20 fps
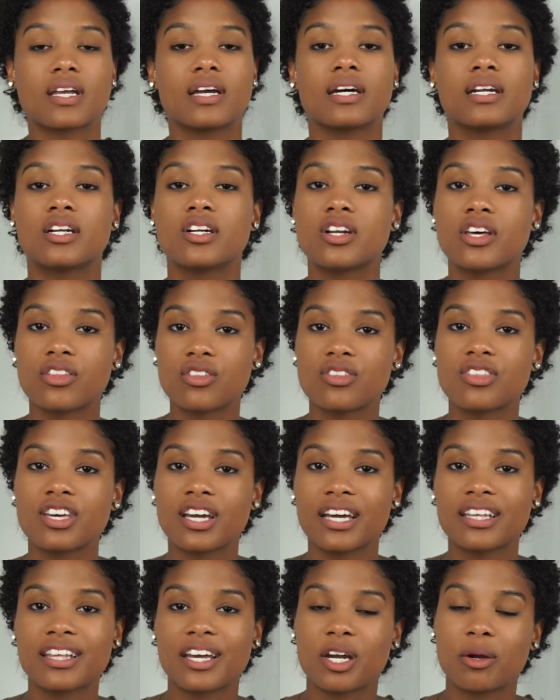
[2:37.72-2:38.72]
And another
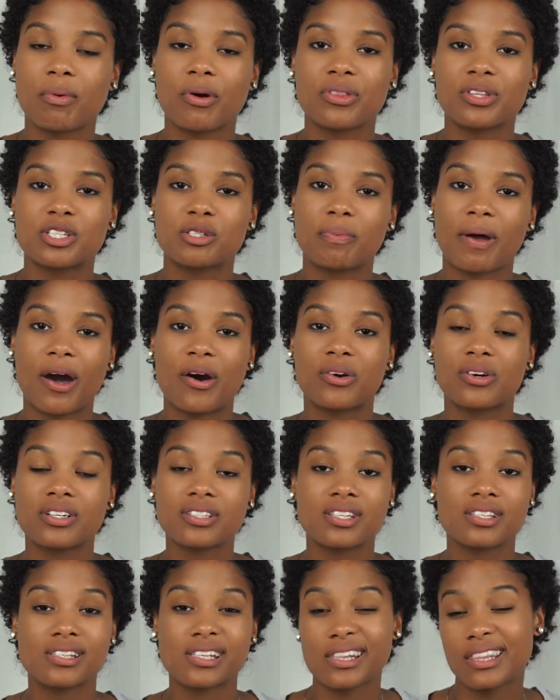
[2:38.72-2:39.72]
thing I like about these
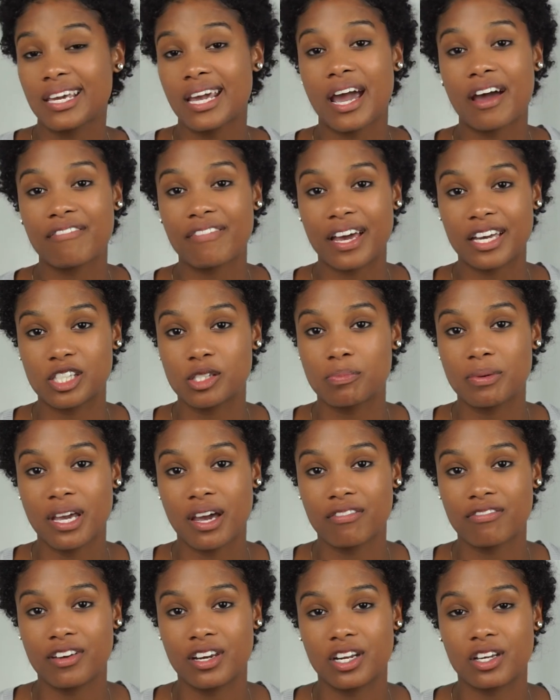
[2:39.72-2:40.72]
powders is that they have
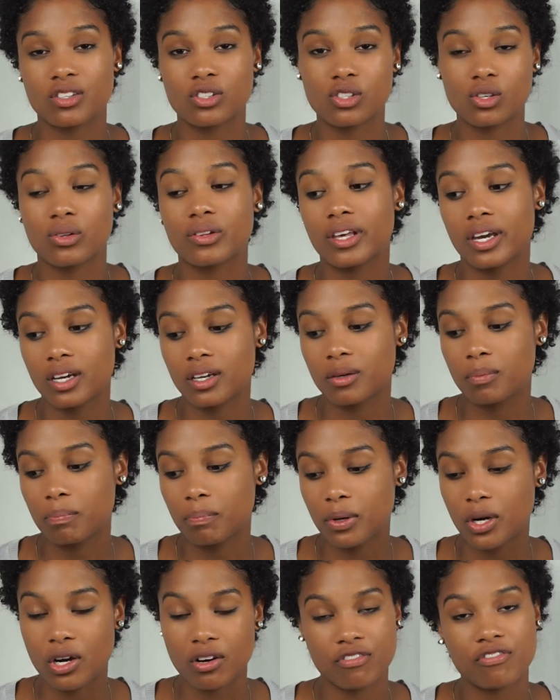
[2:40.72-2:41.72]
SPF in it, so like
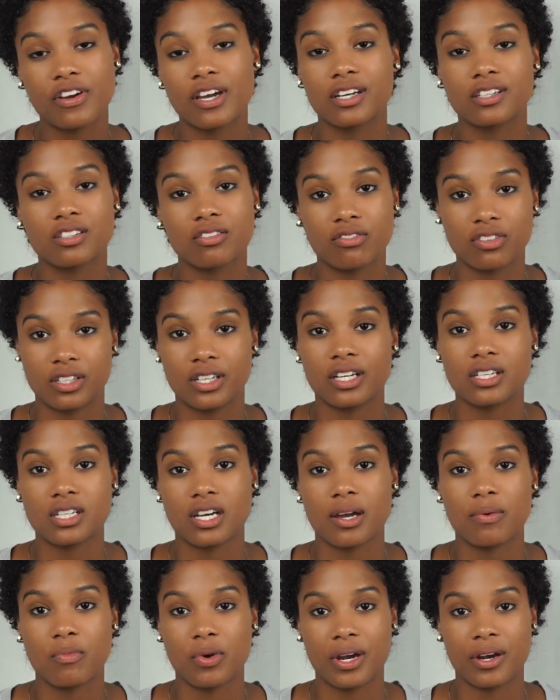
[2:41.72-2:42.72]
perfect for
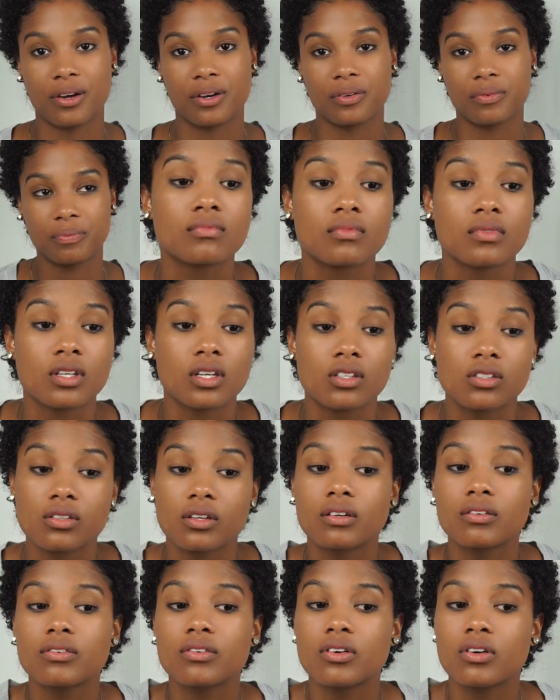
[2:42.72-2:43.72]
daytime wear.
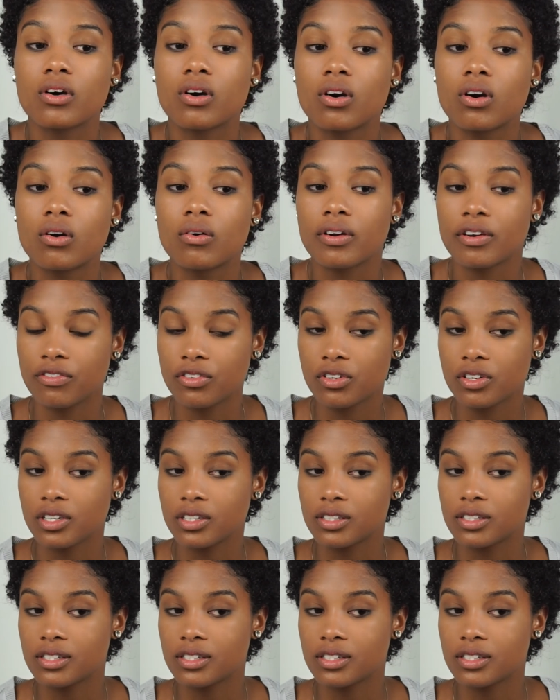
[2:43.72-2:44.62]
So I don't know if you can